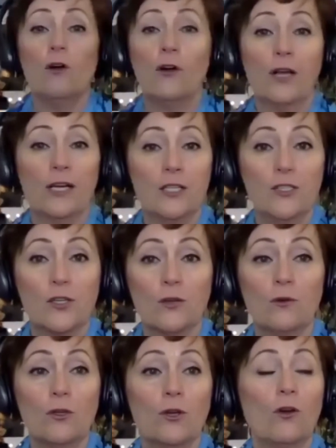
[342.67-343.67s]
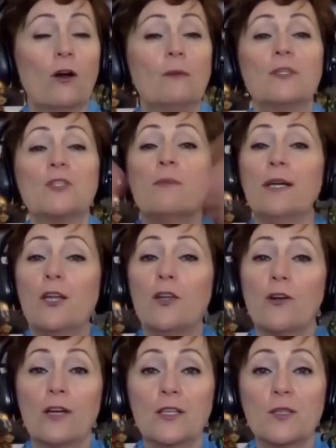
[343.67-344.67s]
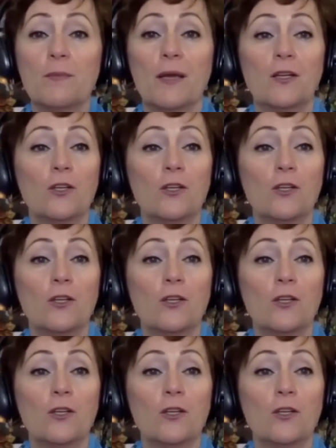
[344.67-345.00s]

going to do. You know how much money you're going to spend.